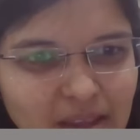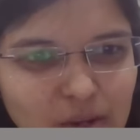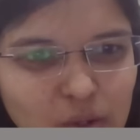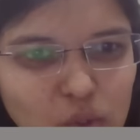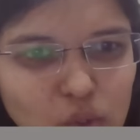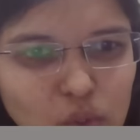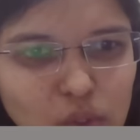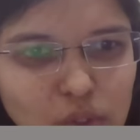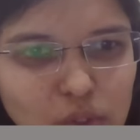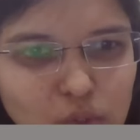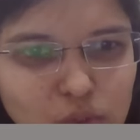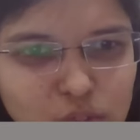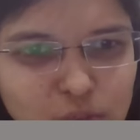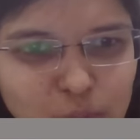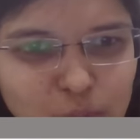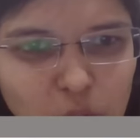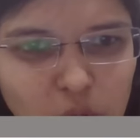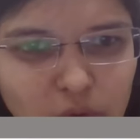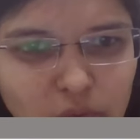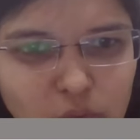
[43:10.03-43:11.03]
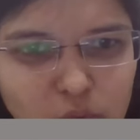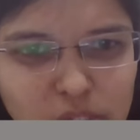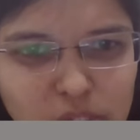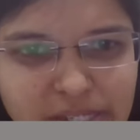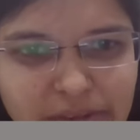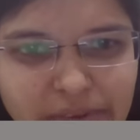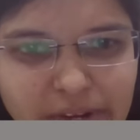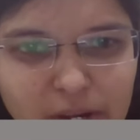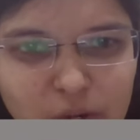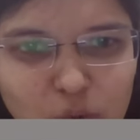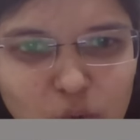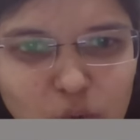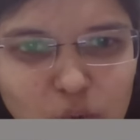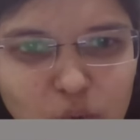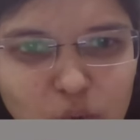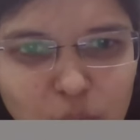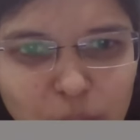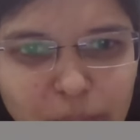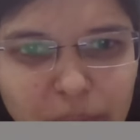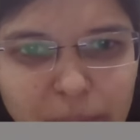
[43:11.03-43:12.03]
You spoke of Rule 72.
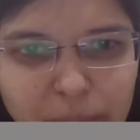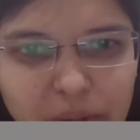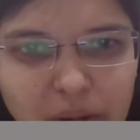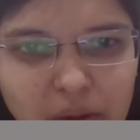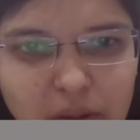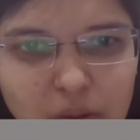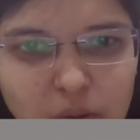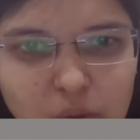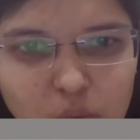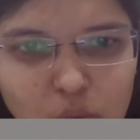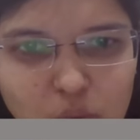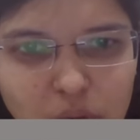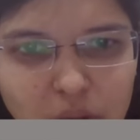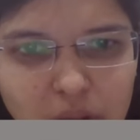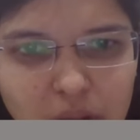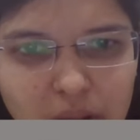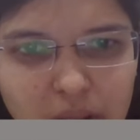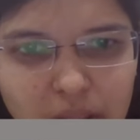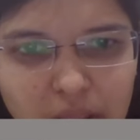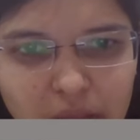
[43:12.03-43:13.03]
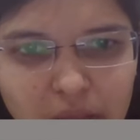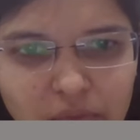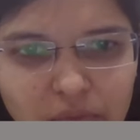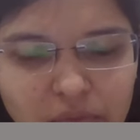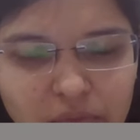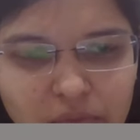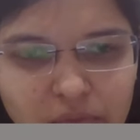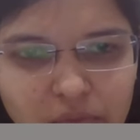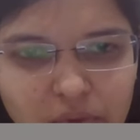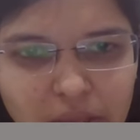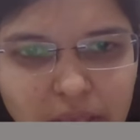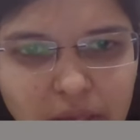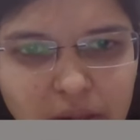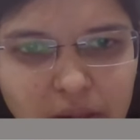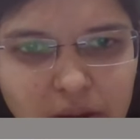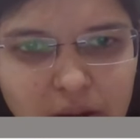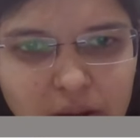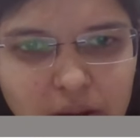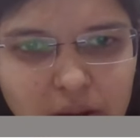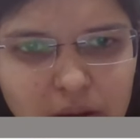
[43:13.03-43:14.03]
Do people rule if
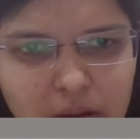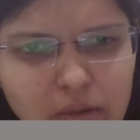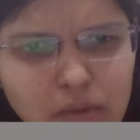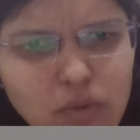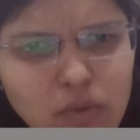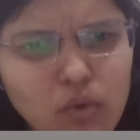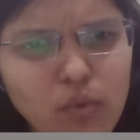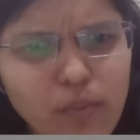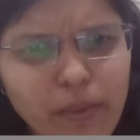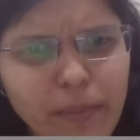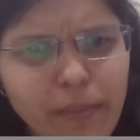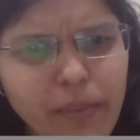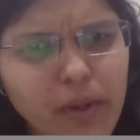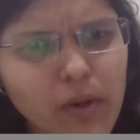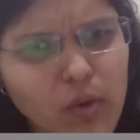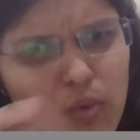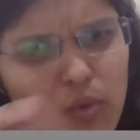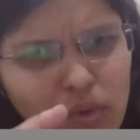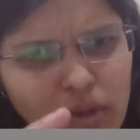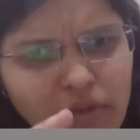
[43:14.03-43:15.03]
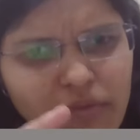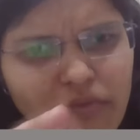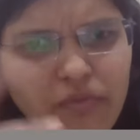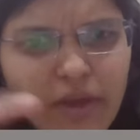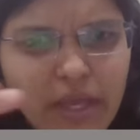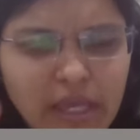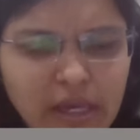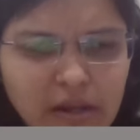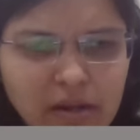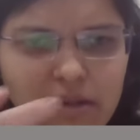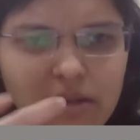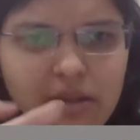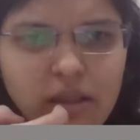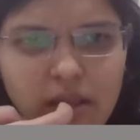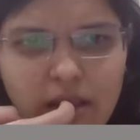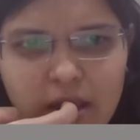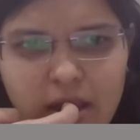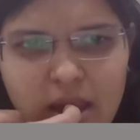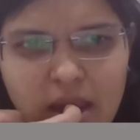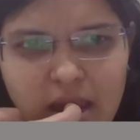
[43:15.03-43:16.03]
fire? Do people rule if fire?
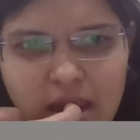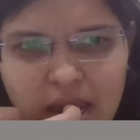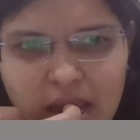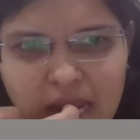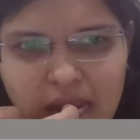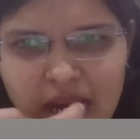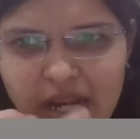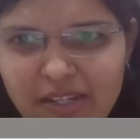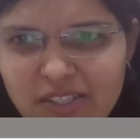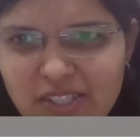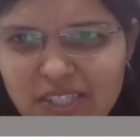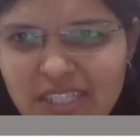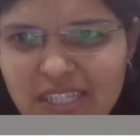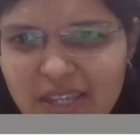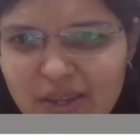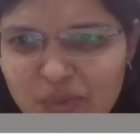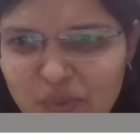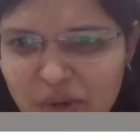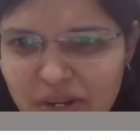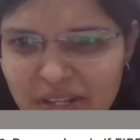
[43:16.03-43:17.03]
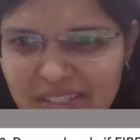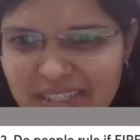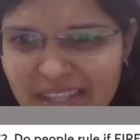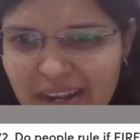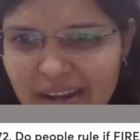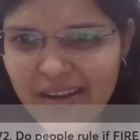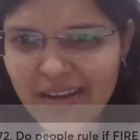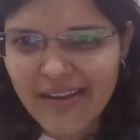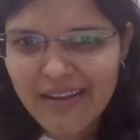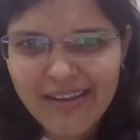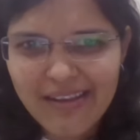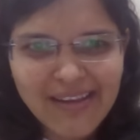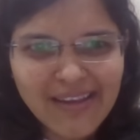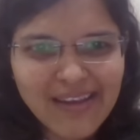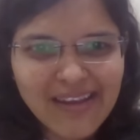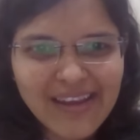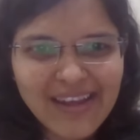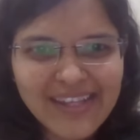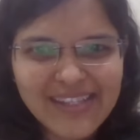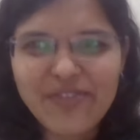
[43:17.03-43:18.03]
Ranjit ji, what is that?
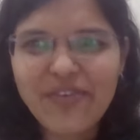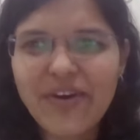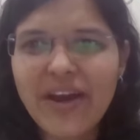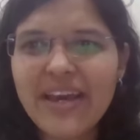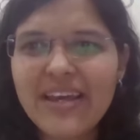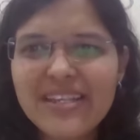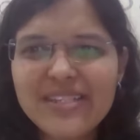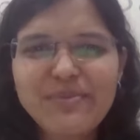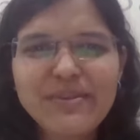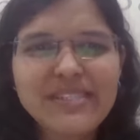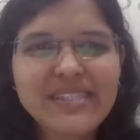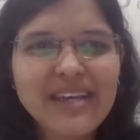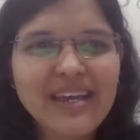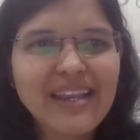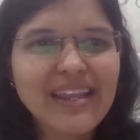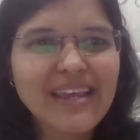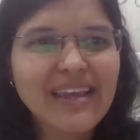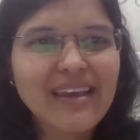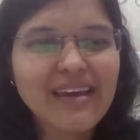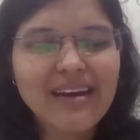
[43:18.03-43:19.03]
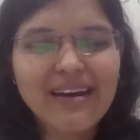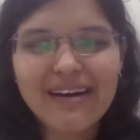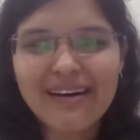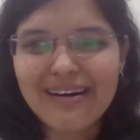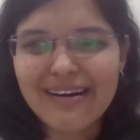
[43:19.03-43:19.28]
So FIRE is basically